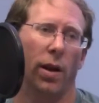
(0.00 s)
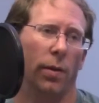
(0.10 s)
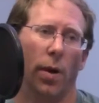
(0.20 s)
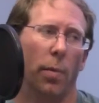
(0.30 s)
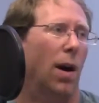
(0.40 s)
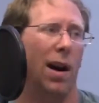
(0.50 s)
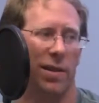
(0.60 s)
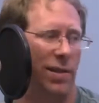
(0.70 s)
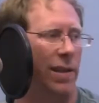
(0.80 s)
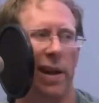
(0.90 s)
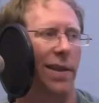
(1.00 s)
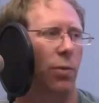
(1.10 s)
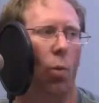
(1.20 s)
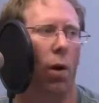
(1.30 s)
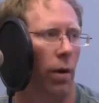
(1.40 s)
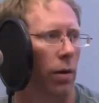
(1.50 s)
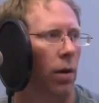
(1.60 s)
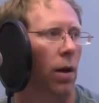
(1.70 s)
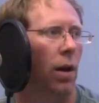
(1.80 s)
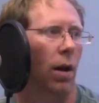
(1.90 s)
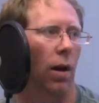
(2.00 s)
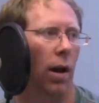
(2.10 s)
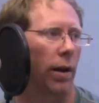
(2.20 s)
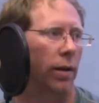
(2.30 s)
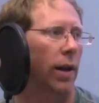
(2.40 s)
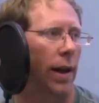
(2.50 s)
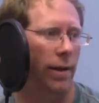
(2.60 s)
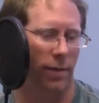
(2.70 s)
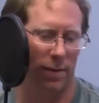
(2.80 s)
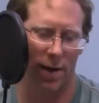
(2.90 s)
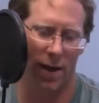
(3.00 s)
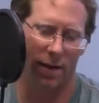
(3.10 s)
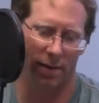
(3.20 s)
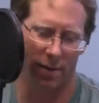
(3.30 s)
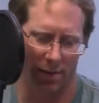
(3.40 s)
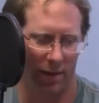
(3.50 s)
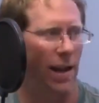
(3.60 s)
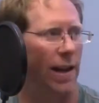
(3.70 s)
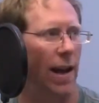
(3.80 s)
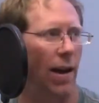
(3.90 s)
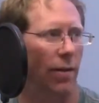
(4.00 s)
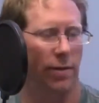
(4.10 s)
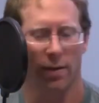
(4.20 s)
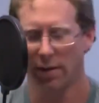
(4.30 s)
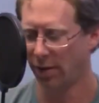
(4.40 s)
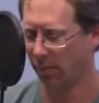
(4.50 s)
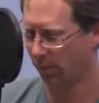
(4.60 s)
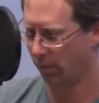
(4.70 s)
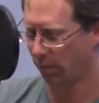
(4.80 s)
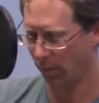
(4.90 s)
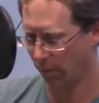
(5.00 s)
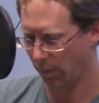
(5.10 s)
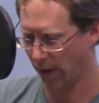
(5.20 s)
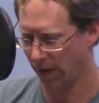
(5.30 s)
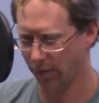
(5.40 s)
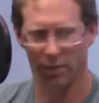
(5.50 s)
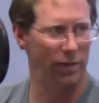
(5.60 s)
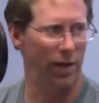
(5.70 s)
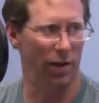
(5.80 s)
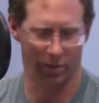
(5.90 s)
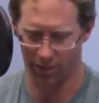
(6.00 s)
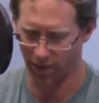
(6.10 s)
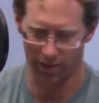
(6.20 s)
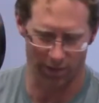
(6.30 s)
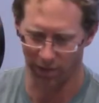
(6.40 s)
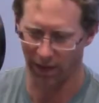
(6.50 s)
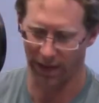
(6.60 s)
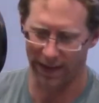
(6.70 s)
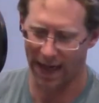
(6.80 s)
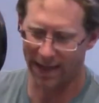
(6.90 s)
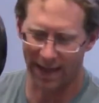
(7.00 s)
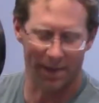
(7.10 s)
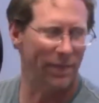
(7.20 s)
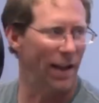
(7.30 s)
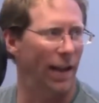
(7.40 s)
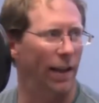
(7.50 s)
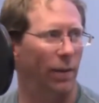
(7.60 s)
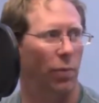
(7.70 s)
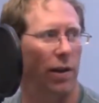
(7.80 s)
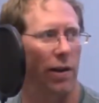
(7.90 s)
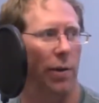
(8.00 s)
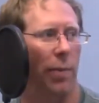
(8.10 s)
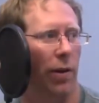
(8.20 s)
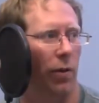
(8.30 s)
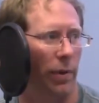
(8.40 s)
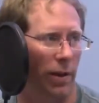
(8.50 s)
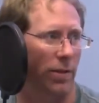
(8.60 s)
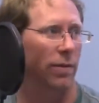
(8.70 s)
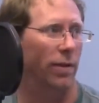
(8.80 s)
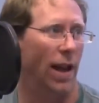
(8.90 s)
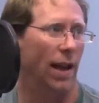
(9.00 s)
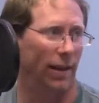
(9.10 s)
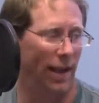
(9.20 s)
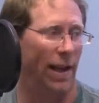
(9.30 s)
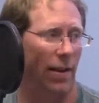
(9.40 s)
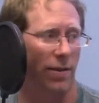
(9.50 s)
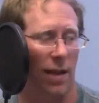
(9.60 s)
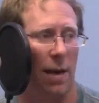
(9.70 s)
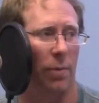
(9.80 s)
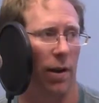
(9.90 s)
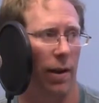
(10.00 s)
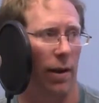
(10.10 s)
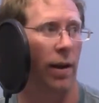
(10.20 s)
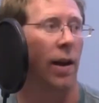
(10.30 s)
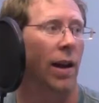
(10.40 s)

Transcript: a Boss DS1, I can't take their layout and do the exact same thing and put it in the pedal because that layout's copyrighted.